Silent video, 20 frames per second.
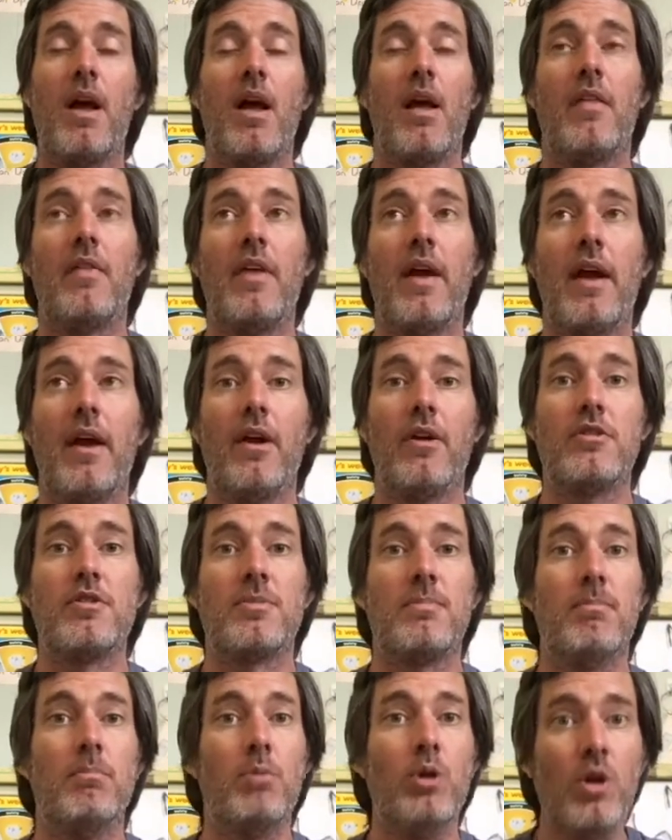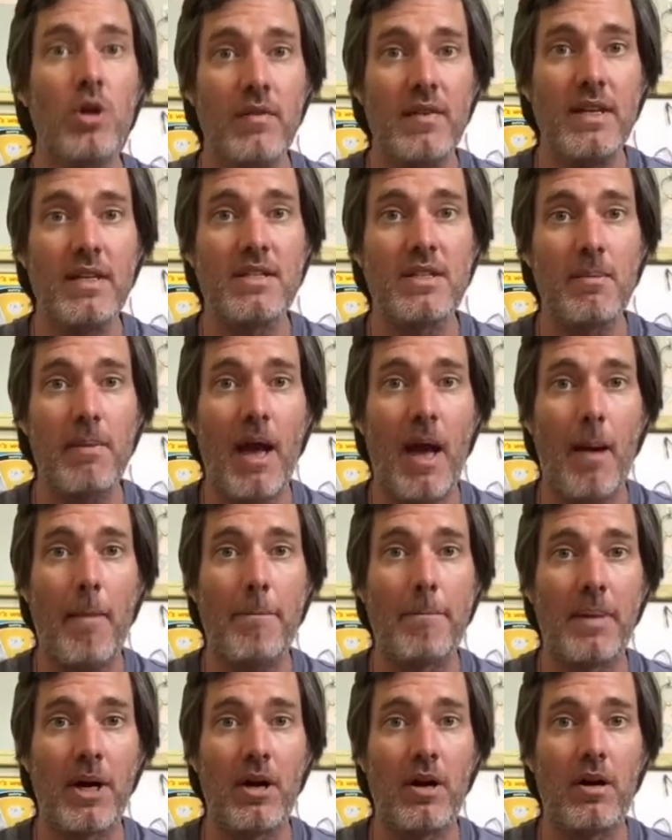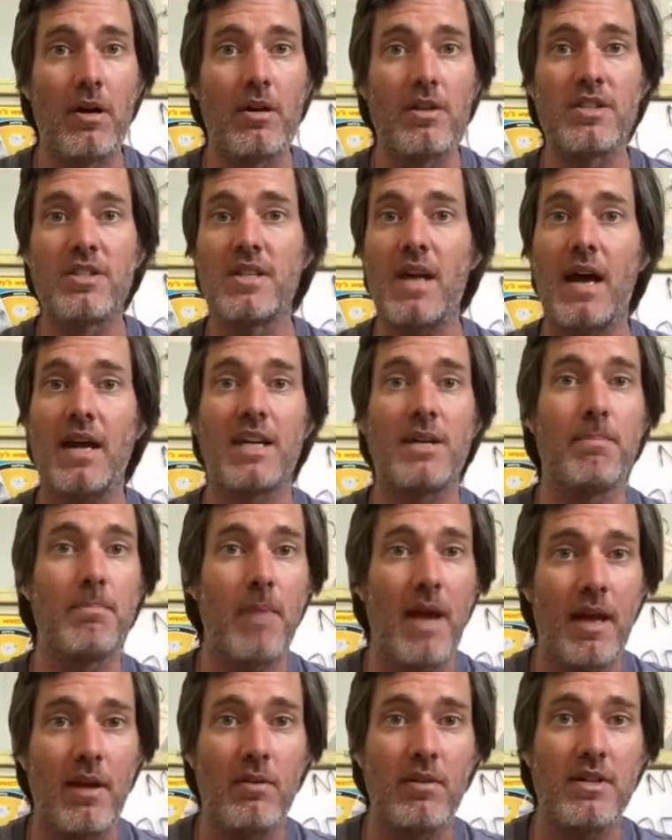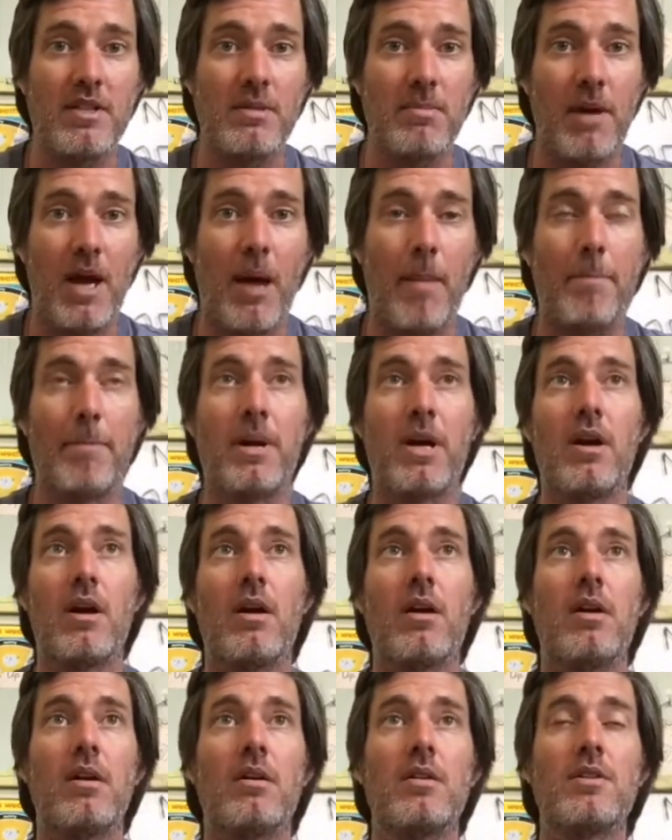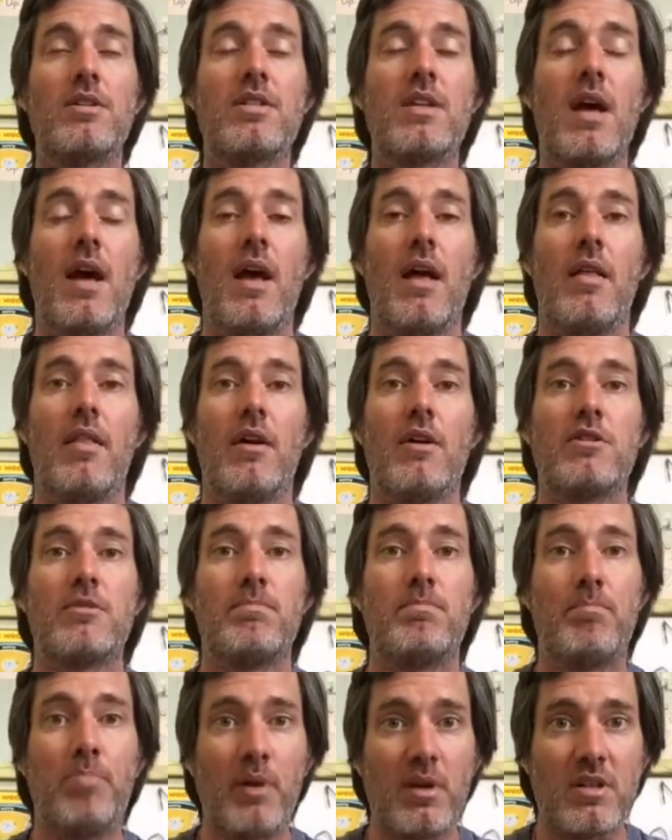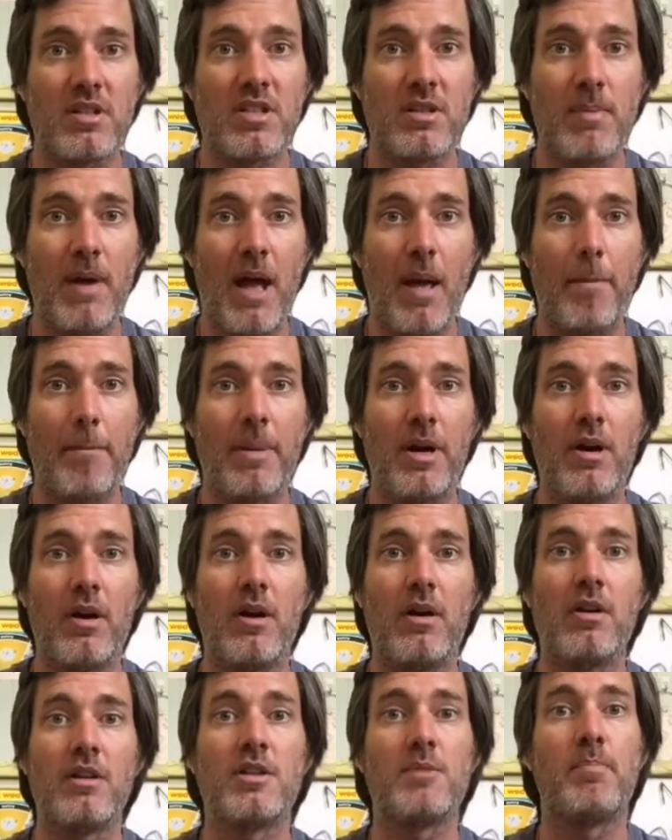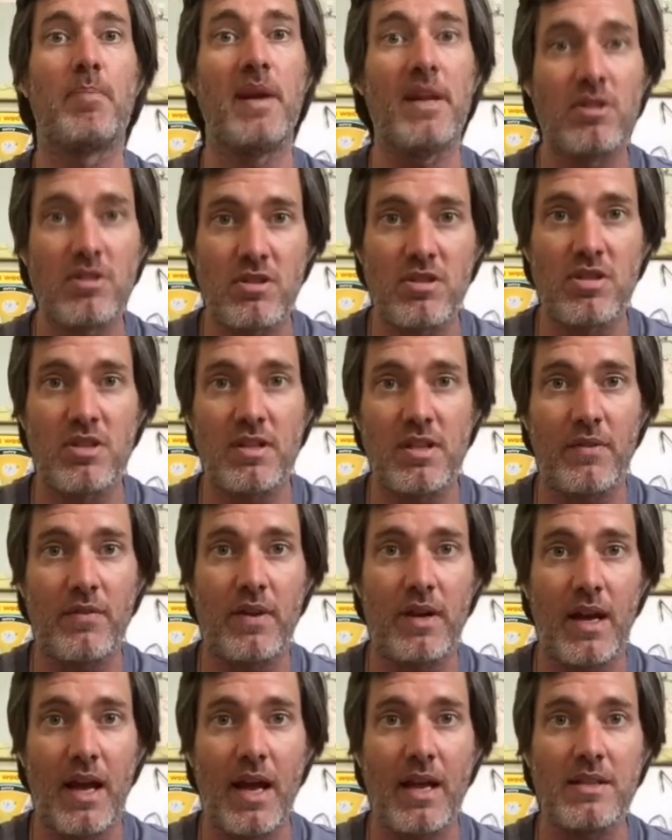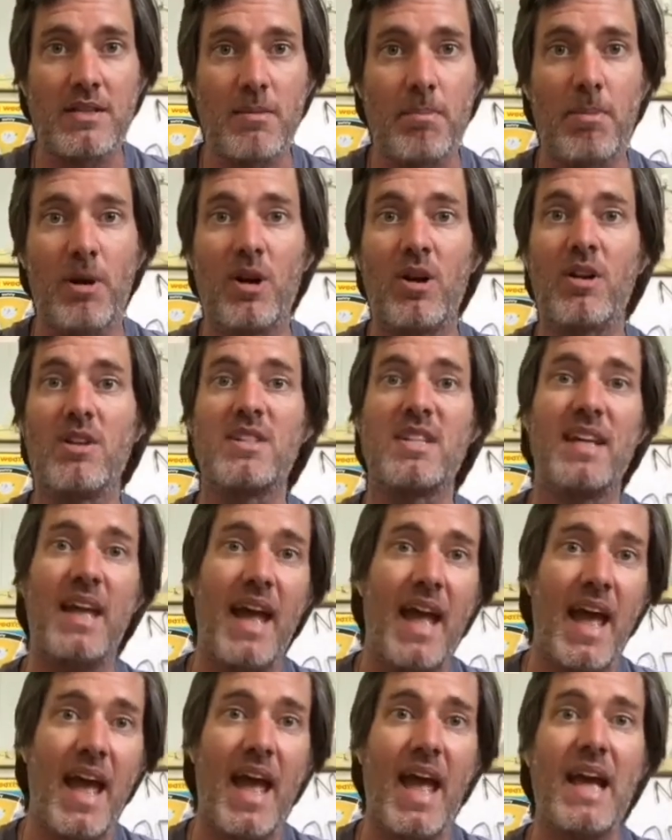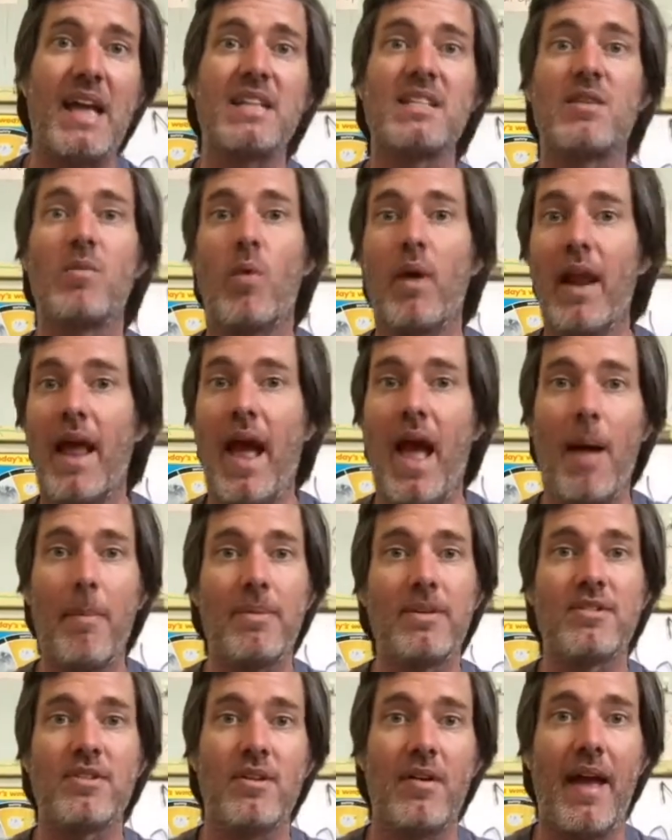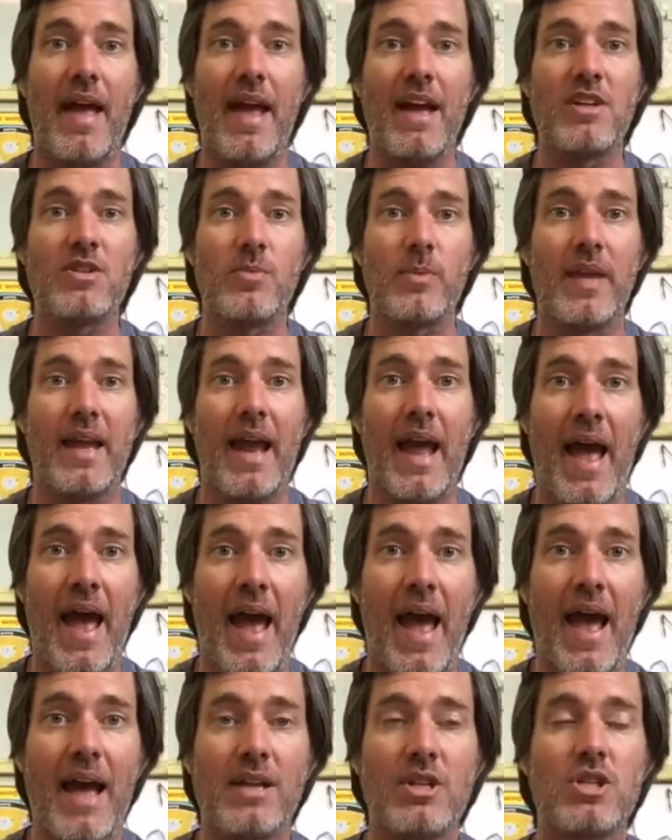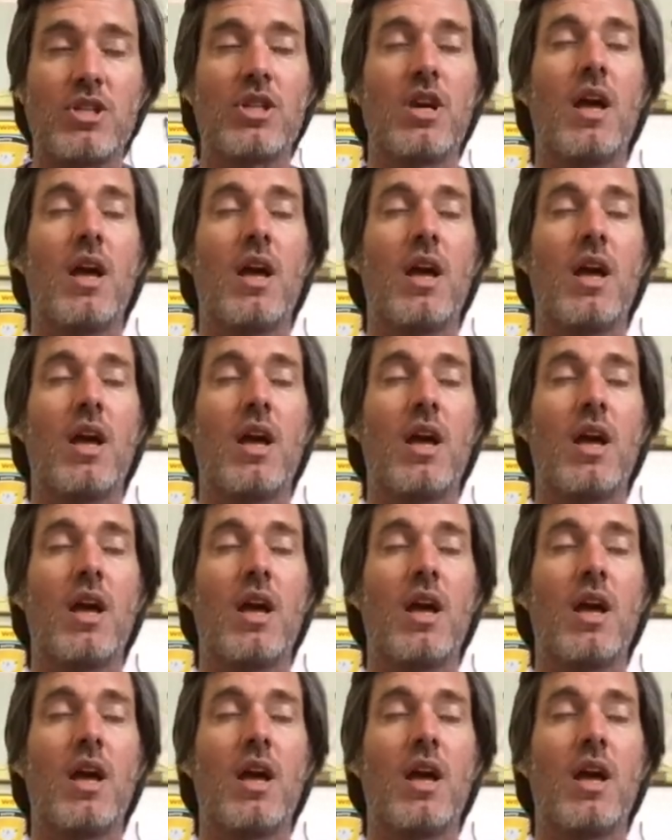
There's movies about birds, documentaries about birds. There's books about birds, pictures of different kinds of birds and eggs and what happens to their eggs when they hatch,